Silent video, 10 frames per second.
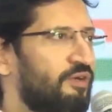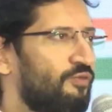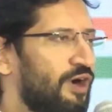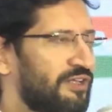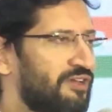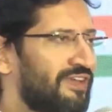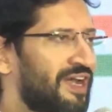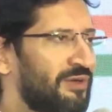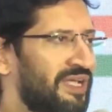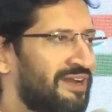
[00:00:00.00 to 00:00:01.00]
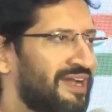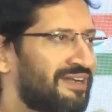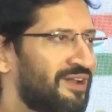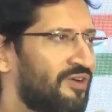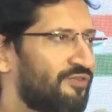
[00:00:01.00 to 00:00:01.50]
whatever we are doing right
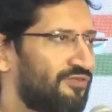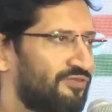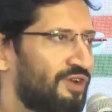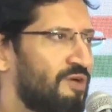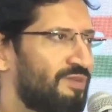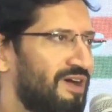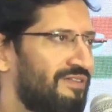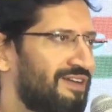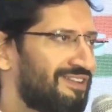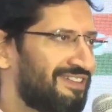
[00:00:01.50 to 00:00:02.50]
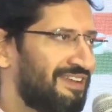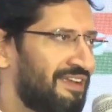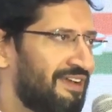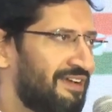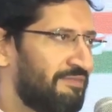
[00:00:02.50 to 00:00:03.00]
now from our,
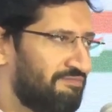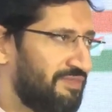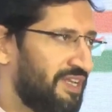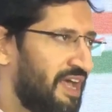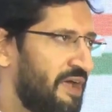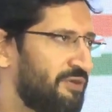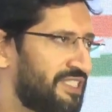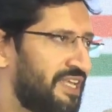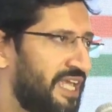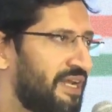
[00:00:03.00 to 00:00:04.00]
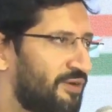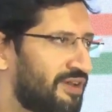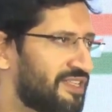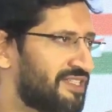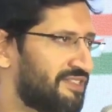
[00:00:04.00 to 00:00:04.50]
uh, I would say,
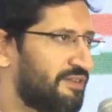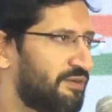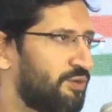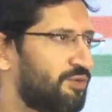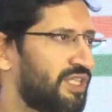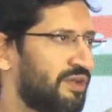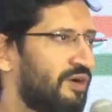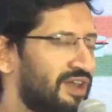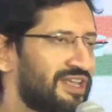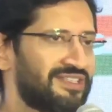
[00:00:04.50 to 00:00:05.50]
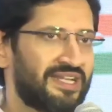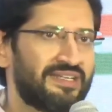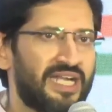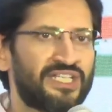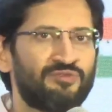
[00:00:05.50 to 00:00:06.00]
ignorance to the knowledge, and
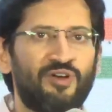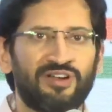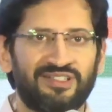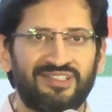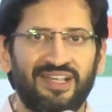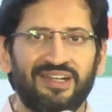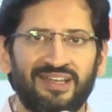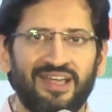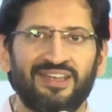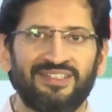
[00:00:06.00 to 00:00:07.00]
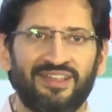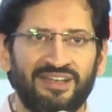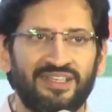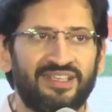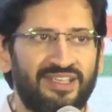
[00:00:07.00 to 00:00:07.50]
that is what the entire
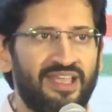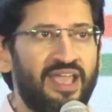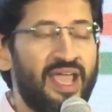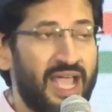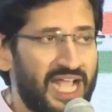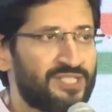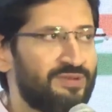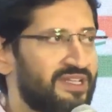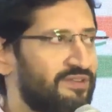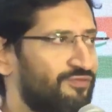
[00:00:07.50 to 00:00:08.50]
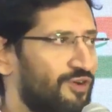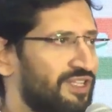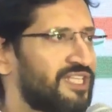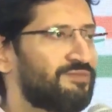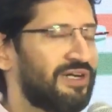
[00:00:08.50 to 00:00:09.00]
journey has been for
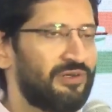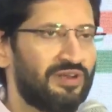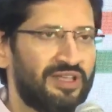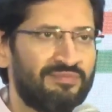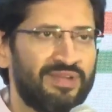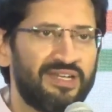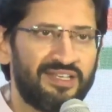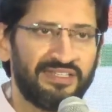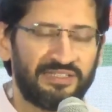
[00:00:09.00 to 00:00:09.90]
this particular meeting.